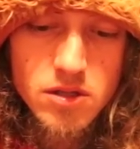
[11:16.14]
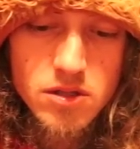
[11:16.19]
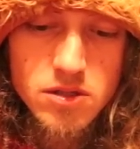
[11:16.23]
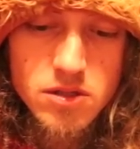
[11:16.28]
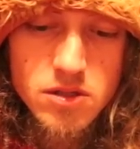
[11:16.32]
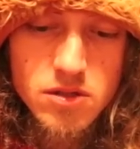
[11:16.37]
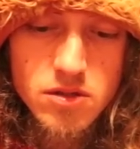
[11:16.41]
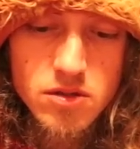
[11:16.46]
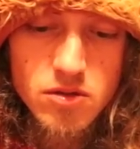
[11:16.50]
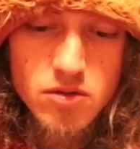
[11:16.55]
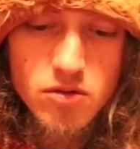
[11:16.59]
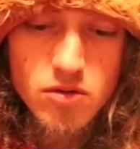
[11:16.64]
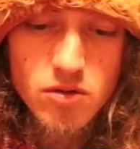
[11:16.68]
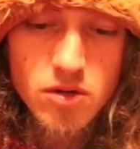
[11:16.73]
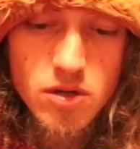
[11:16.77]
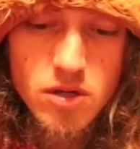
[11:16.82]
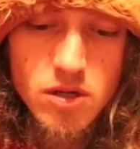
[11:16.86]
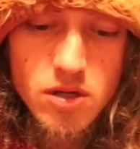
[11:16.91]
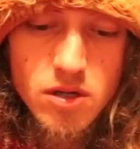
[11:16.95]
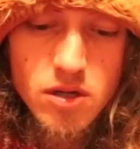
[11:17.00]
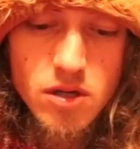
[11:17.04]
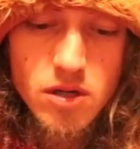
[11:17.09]
two,
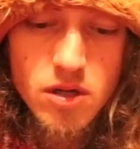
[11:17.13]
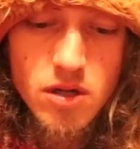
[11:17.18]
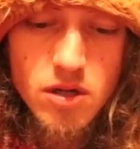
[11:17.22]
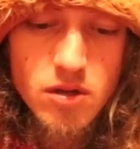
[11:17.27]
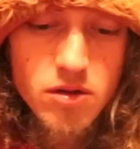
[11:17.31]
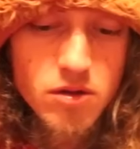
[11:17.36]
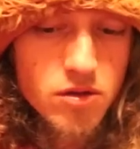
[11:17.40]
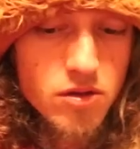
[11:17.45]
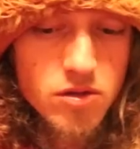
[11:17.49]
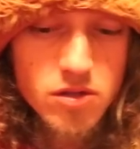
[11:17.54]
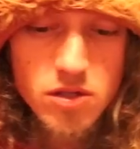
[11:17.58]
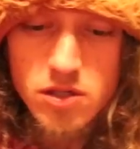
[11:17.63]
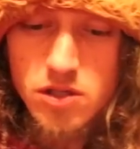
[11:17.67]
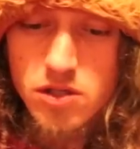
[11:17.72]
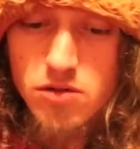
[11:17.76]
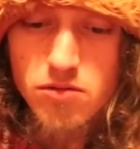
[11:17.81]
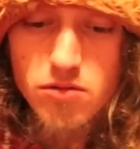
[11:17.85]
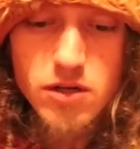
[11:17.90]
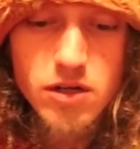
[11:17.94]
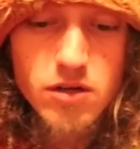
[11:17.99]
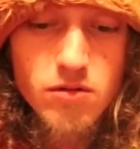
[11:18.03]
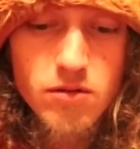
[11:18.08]
just
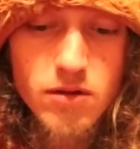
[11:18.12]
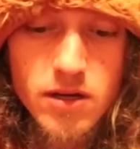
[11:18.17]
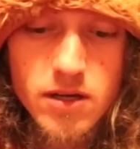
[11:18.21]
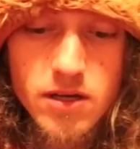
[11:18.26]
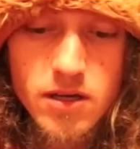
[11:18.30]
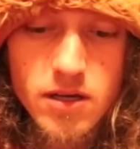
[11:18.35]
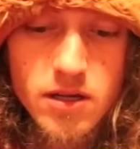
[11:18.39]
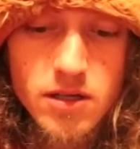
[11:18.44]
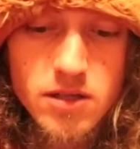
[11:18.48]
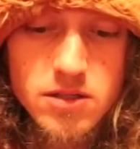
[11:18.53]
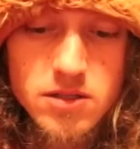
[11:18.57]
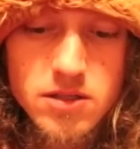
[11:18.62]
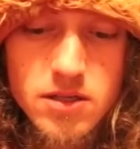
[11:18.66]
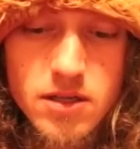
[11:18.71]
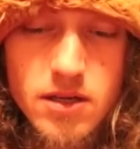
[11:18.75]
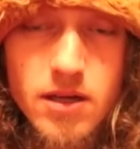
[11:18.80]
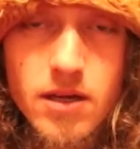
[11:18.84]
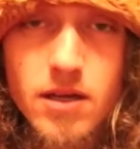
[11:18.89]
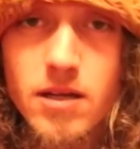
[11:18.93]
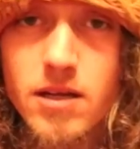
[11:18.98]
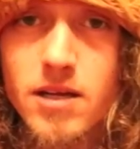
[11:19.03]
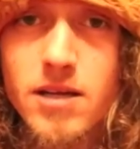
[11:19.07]
three quick hits
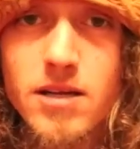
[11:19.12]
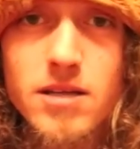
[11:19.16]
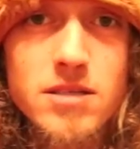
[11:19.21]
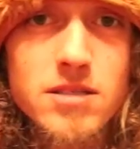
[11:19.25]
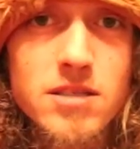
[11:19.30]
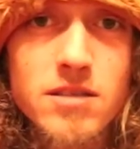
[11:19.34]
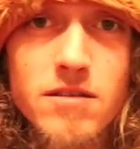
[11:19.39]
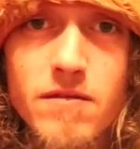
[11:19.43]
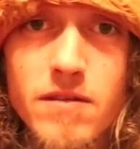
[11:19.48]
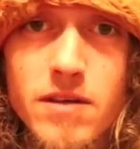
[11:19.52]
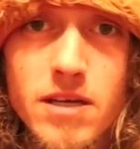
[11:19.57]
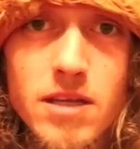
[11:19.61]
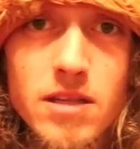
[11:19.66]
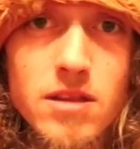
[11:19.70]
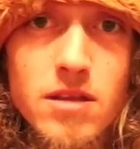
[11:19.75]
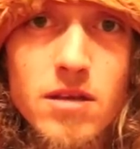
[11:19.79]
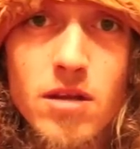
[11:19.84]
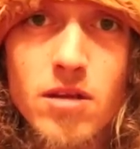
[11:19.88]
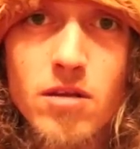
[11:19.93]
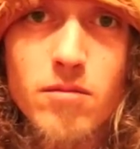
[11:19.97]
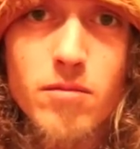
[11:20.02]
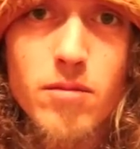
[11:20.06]
and he doesn't even get
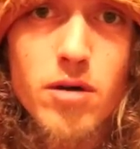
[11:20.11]
the other